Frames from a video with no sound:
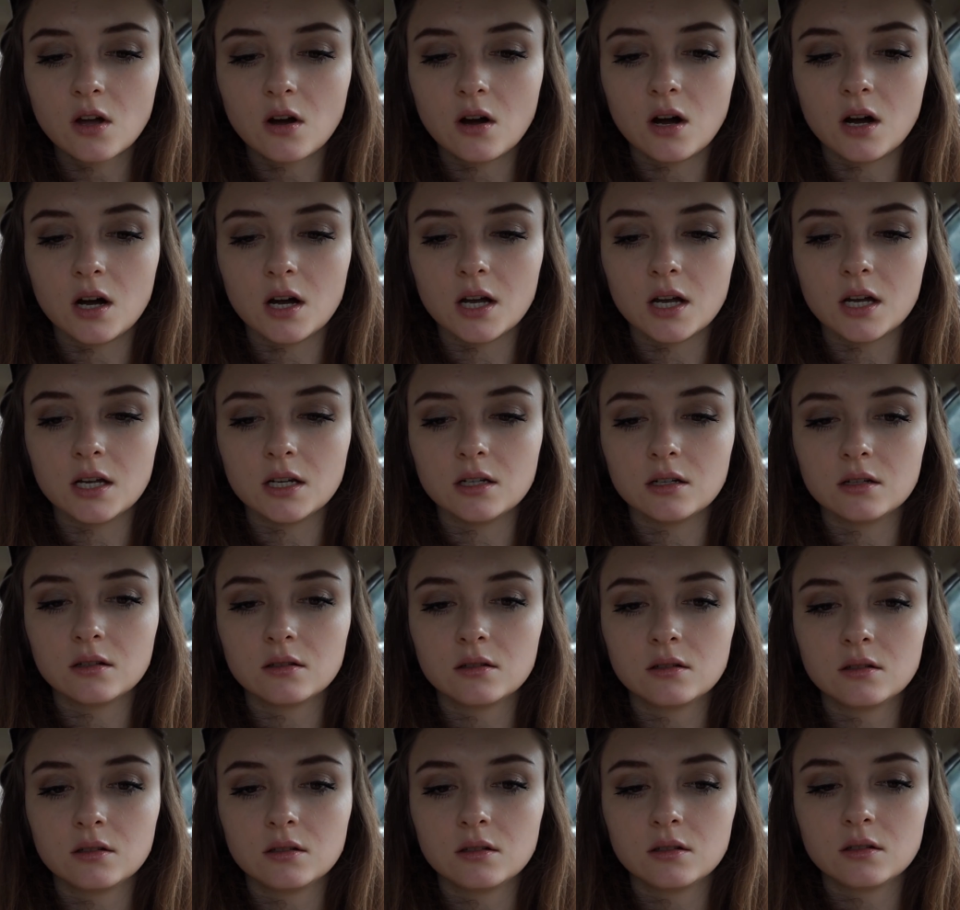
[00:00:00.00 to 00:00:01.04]

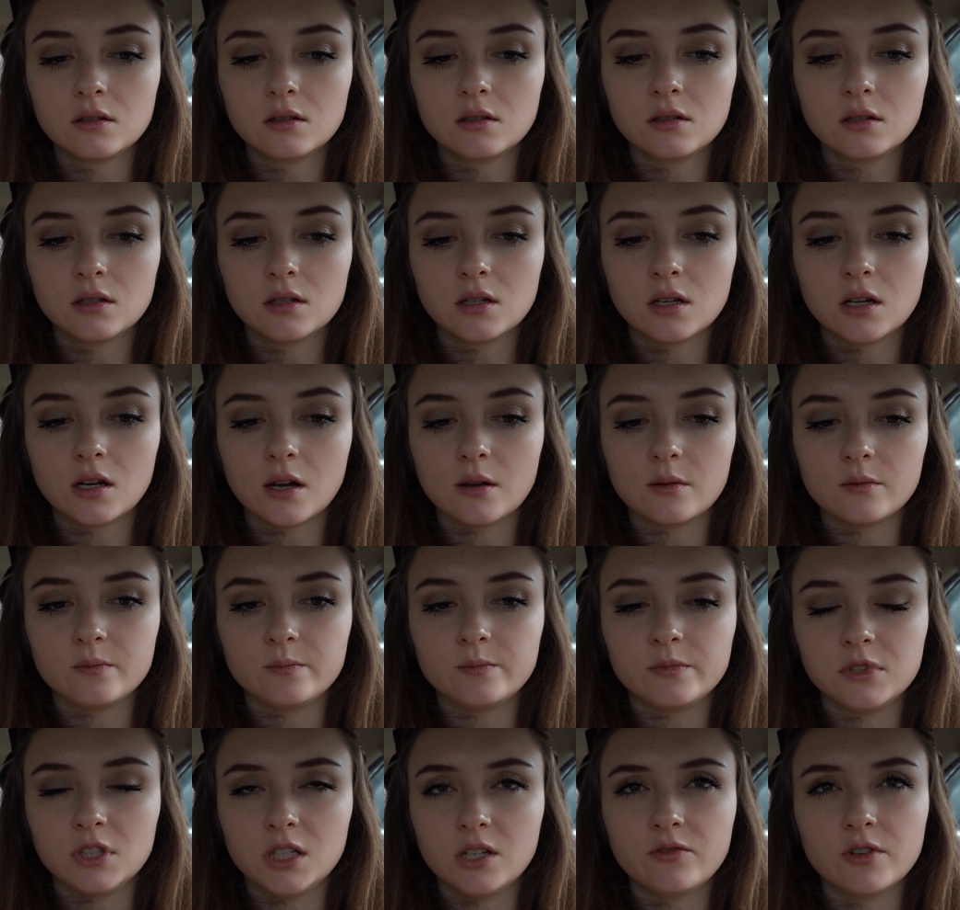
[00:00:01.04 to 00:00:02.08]
on I
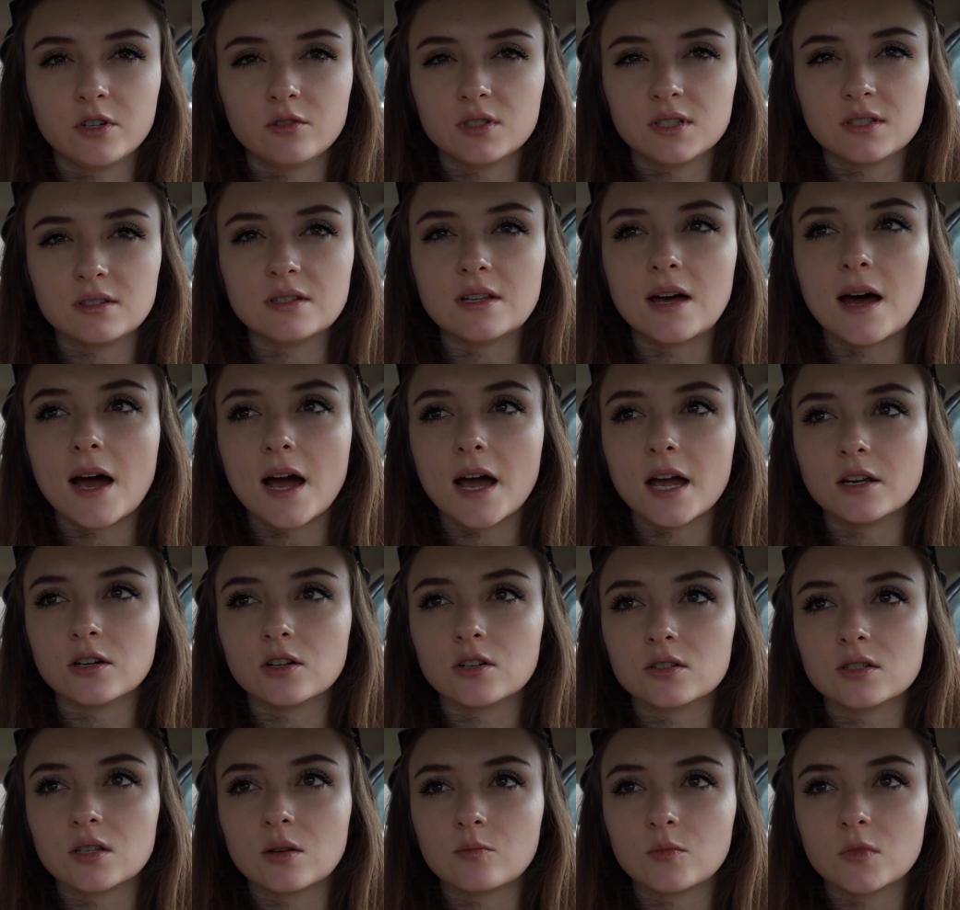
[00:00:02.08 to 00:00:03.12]
believe it was Line
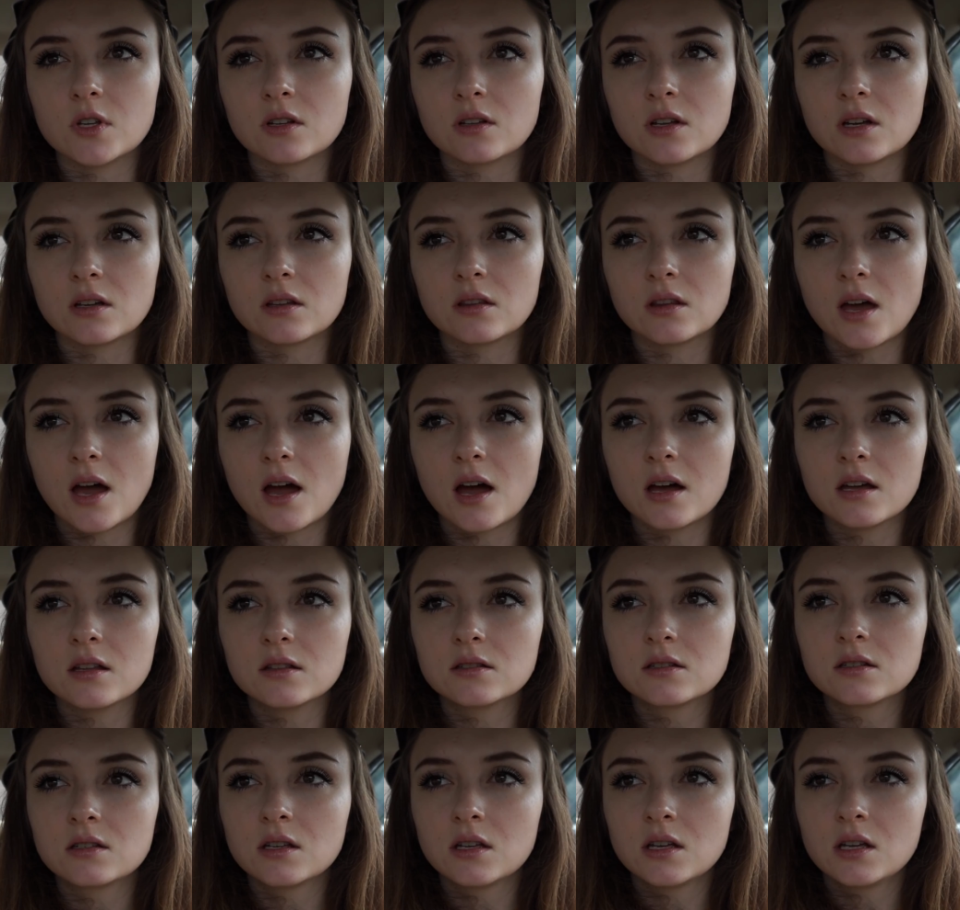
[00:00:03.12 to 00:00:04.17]
or something like
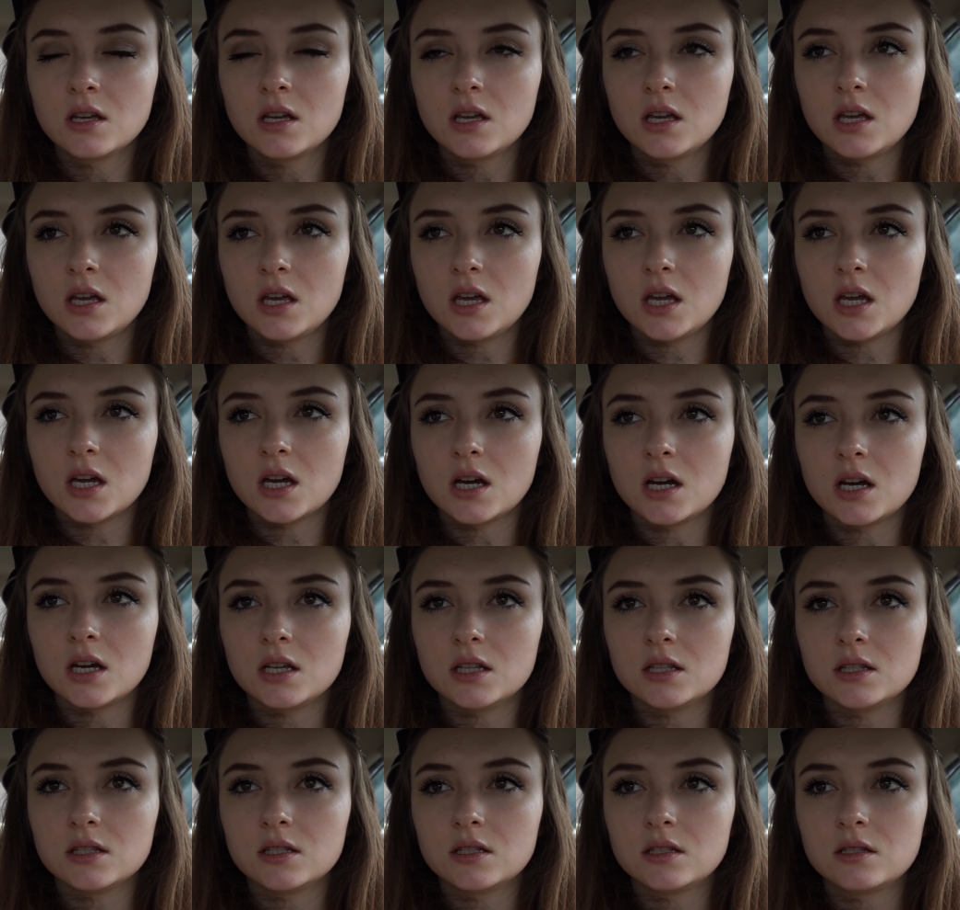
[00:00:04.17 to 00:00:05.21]
that,
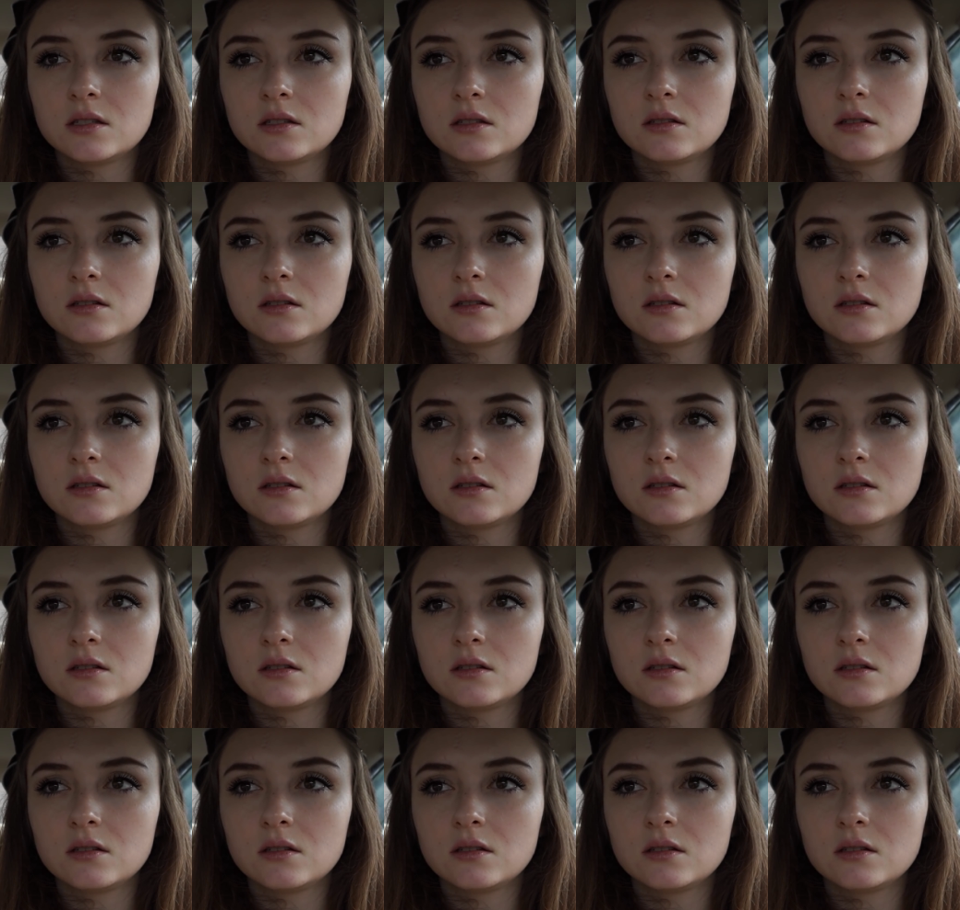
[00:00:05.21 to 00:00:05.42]
and